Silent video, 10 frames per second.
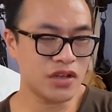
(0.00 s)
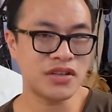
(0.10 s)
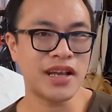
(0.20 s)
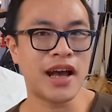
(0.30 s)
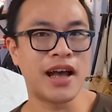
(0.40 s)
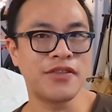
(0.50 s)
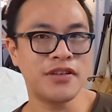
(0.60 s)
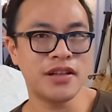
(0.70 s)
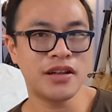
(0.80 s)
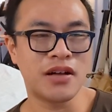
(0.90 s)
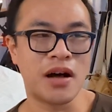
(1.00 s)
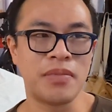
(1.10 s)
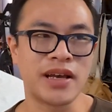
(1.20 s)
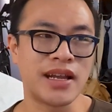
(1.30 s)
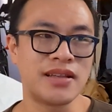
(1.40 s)
So yeah, I feel a little
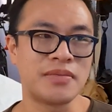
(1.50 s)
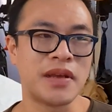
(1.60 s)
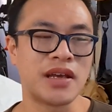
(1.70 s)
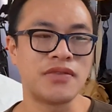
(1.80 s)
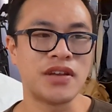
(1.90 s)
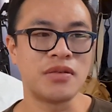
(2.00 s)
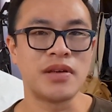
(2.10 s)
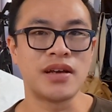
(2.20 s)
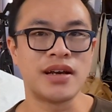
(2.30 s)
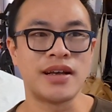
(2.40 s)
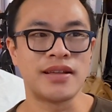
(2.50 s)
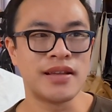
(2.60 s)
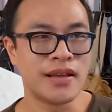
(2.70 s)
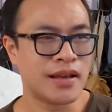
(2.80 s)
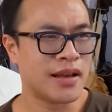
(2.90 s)
obligated to make a video because
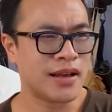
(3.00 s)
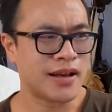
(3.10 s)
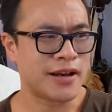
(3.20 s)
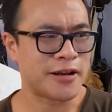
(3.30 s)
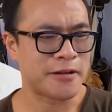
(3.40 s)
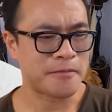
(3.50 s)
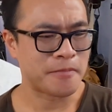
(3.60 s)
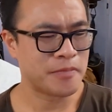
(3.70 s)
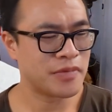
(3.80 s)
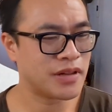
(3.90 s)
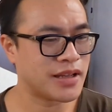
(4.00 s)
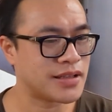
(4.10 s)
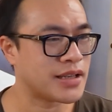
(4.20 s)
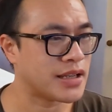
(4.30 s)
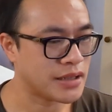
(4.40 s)
um,
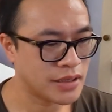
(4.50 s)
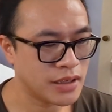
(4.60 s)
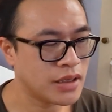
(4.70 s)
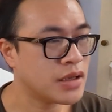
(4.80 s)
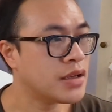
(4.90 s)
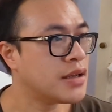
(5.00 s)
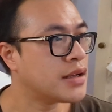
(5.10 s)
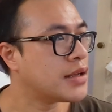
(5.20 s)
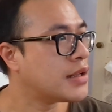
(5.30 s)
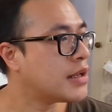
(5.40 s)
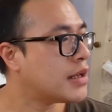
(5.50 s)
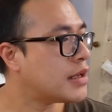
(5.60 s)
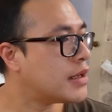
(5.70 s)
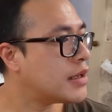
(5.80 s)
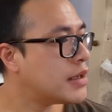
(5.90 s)
let's see.
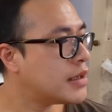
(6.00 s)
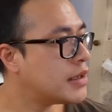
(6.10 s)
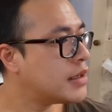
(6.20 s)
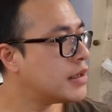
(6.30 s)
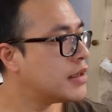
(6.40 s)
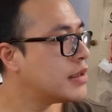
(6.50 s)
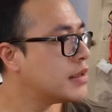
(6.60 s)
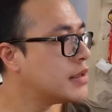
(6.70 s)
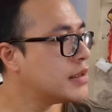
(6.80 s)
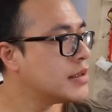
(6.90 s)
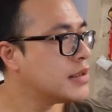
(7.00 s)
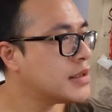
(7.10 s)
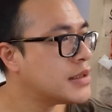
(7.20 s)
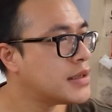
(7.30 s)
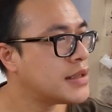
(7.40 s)
Uh,
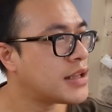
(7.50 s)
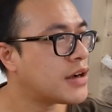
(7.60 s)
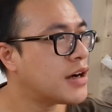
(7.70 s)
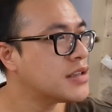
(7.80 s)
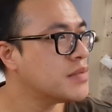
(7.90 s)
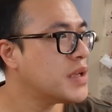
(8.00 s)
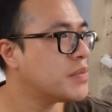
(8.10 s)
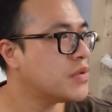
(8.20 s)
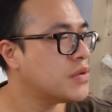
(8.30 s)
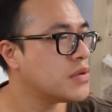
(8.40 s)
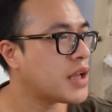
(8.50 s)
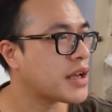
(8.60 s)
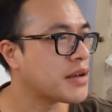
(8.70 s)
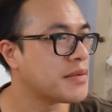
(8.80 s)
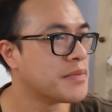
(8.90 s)
there are some people who
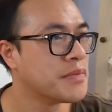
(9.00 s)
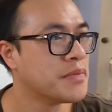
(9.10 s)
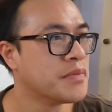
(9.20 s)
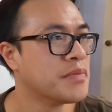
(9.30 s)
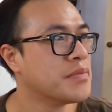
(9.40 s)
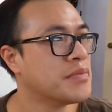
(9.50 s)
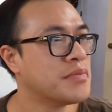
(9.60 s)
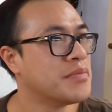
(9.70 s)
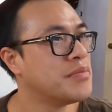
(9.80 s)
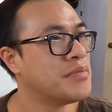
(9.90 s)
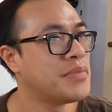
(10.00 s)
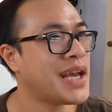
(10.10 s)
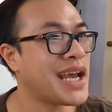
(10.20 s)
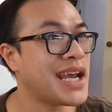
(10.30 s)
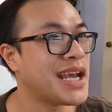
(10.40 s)
like
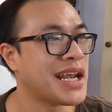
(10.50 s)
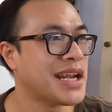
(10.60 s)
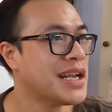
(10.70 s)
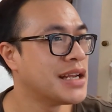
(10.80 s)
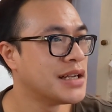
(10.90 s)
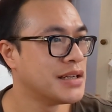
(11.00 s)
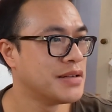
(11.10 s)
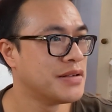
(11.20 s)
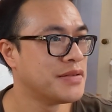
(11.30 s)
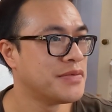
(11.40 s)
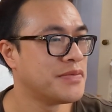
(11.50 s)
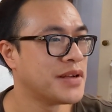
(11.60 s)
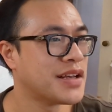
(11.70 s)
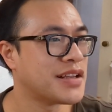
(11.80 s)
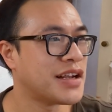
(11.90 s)
paid
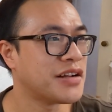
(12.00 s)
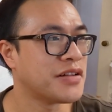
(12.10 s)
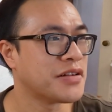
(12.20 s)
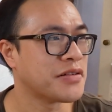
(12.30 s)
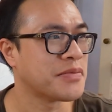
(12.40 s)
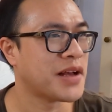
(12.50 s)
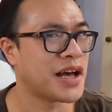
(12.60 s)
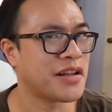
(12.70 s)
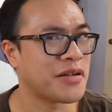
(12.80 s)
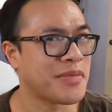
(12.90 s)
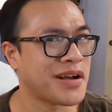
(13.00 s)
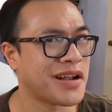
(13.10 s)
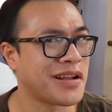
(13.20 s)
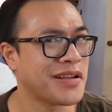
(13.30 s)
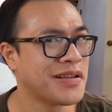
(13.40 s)
because I don't know they're out of their
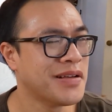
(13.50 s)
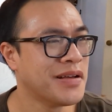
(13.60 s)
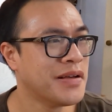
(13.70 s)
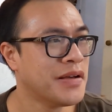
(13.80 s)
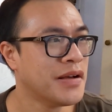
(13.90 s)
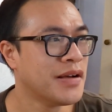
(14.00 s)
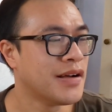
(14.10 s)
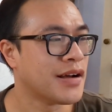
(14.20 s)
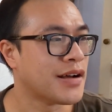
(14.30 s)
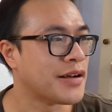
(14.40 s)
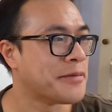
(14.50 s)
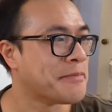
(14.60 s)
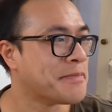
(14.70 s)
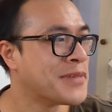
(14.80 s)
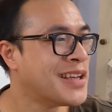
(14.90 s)
minds.
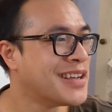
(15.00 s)
Um,